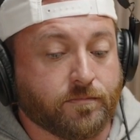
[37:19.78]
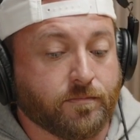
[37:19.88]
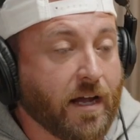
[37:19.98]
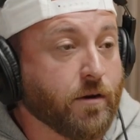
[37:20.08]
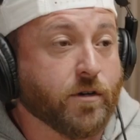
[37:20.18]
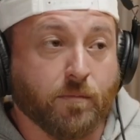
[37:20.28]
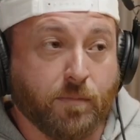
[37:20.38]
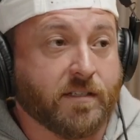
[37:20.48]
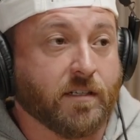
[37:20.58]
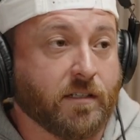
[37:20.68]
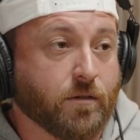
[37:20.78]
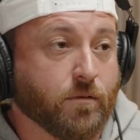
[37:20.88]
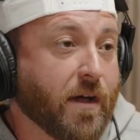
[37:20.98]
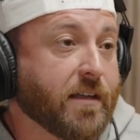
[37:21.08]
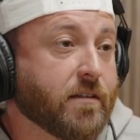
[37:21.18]
area, basically
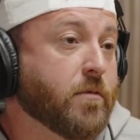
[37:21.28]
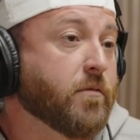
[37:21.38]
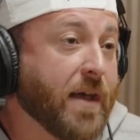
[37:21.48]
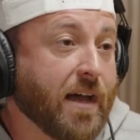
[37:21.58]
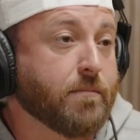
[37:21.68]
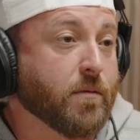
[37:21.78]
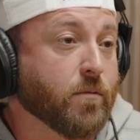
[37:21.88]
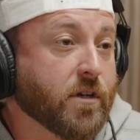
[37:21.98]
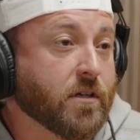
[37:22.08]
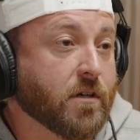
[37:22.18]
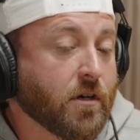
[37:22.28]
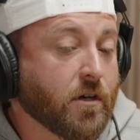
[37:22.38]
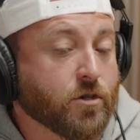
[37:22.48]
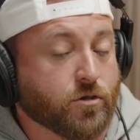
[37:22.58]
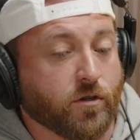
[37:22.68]
remind them of a bad memory.
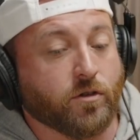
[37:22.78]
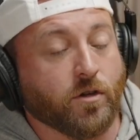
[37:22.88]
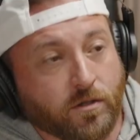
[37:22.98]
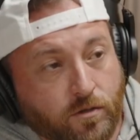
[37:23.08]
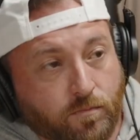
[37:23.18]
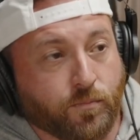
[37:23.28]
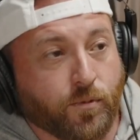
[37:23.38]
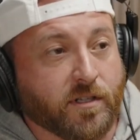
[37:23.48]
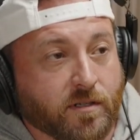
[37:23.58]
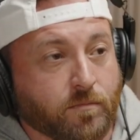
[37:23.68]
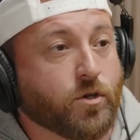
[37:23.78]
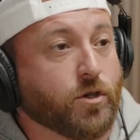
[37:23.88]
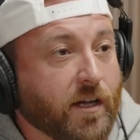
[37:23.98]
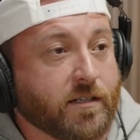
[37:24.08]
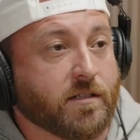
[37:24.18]
So they thought bringing some
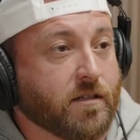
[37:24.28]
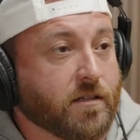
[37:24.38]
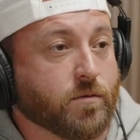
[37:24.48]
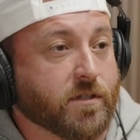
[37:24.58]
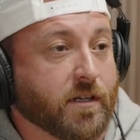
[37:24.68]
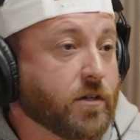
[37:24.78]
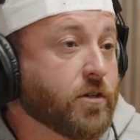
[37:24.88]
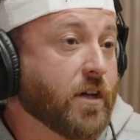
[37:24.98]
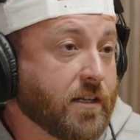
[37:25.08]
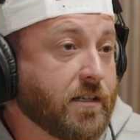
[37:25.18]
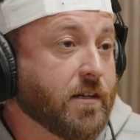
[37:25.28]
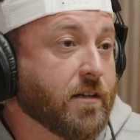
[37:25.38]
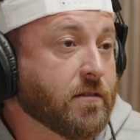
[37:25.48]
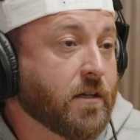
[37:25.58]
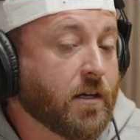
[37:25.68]
good light to this was like a good
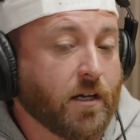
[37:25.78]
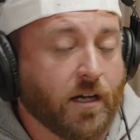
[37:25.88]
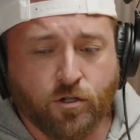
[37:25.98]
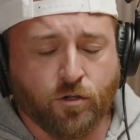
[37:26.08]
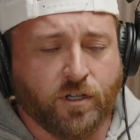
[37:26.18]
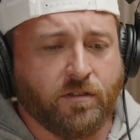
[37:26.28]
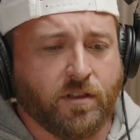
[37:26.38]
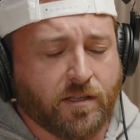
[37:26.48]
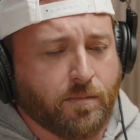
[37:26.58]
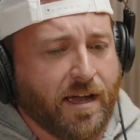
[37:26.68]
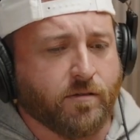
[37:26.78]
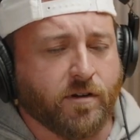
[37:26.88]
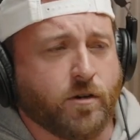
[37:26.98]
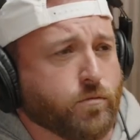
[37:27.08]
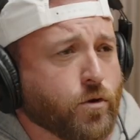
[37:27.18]
idea. And, even like the
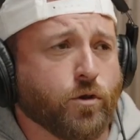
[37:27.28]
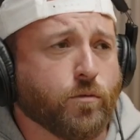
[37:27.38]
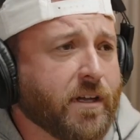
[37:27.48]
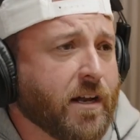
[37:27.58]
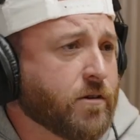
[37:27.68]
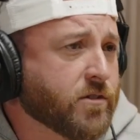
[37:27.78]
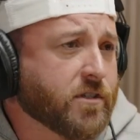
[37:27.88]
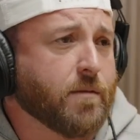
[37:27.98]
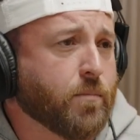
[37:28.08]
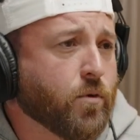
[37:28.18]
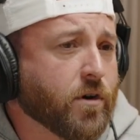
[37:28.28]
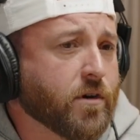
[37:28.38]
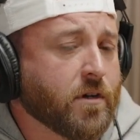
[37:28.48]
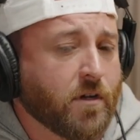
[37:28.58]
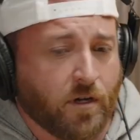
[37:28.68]
background, I don't rollerblade, I don't
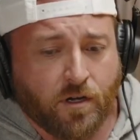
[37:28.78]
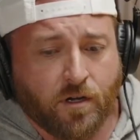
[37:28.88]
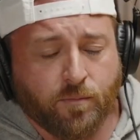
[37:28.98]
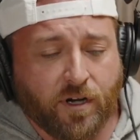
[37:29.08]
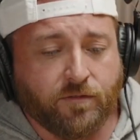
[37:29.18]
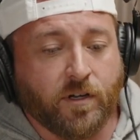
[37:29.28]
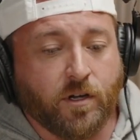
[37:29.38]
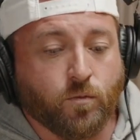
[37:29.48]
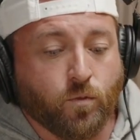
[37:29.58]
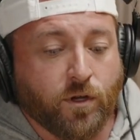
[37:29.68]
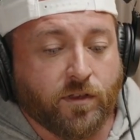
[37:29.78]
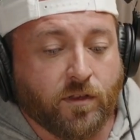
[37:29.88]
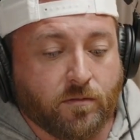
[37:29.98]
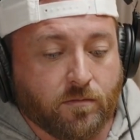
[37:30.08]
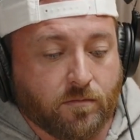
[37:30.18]
skateboard, but I figured with
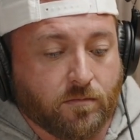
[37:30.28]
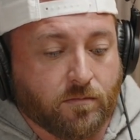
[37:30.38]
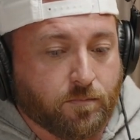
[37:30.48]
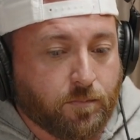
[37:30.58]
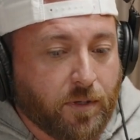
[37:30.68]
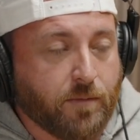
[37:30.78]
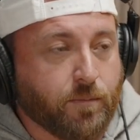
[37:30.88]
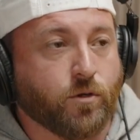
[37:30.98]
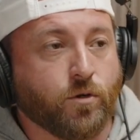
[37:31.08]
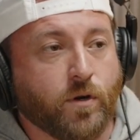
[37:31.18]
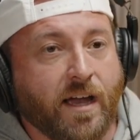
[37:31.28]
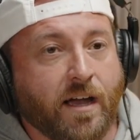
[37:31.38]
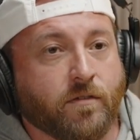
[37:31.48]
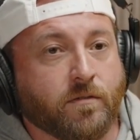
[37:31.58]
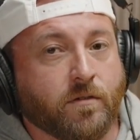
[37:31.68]
people who have